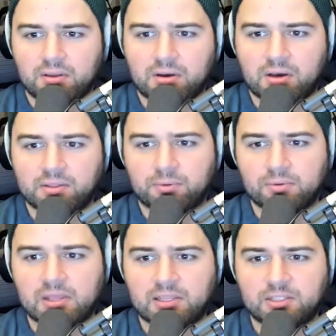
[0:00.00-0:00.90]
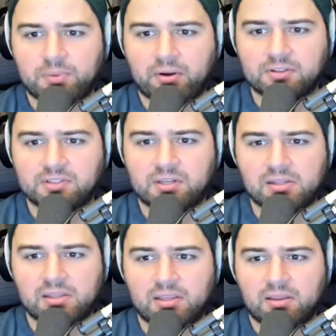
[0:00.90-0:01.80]
on the road that links Paris and
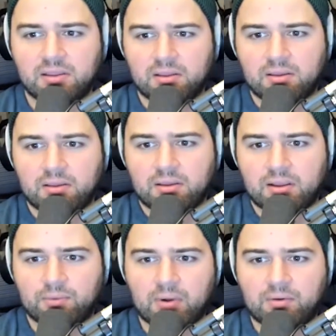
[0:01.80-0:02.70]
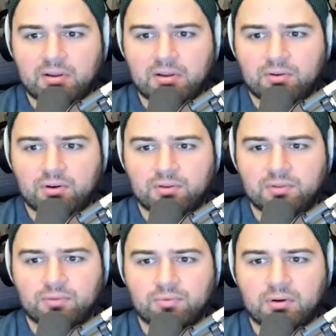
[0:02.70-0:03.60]
Italy, a route now called
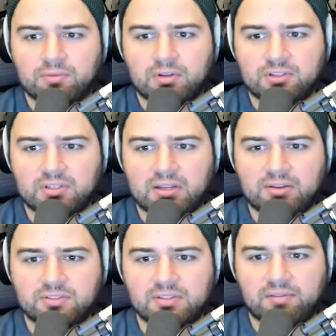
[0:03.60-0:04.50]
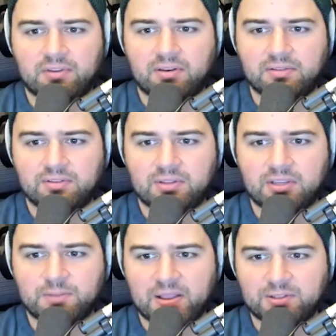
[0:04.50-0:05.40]
the Route Nationale 7. Until the
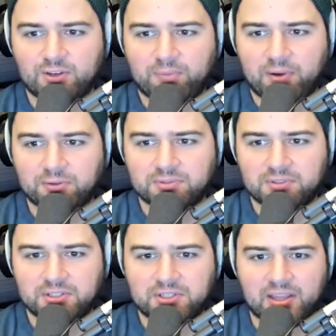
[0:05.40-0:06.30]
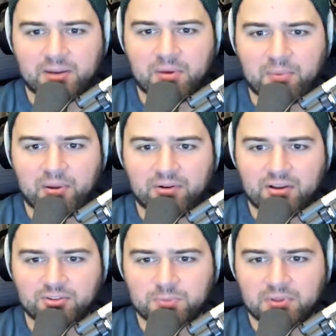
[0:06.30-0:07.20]
expansion of Paris was initiated by Baron
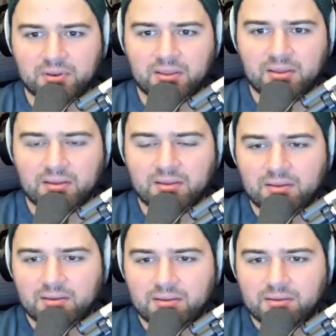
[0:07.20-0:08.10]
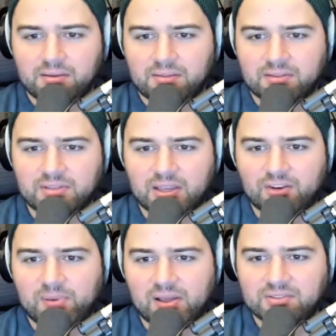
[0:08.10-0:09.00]
Haussmann, the site
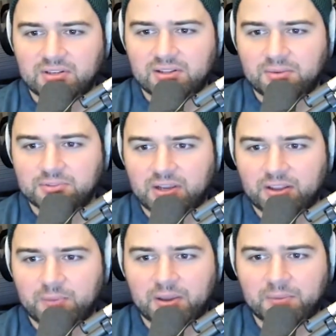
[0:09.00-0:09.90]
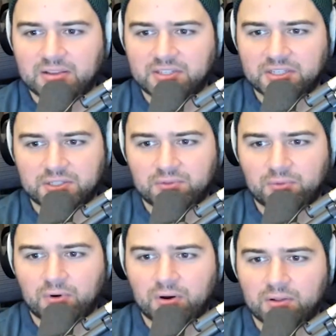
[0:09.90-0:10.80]
of Palace Italy was occupied by a section of the
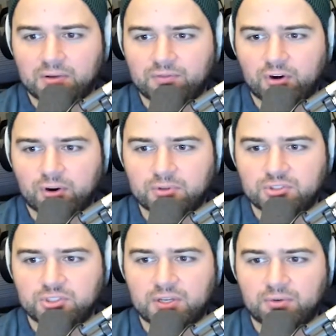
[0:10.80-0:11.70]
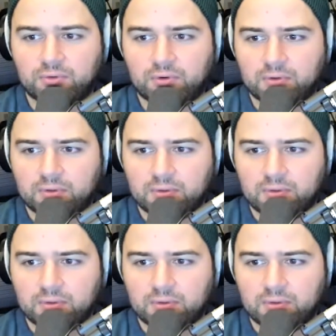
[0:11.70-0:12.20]
Wall of Farmers General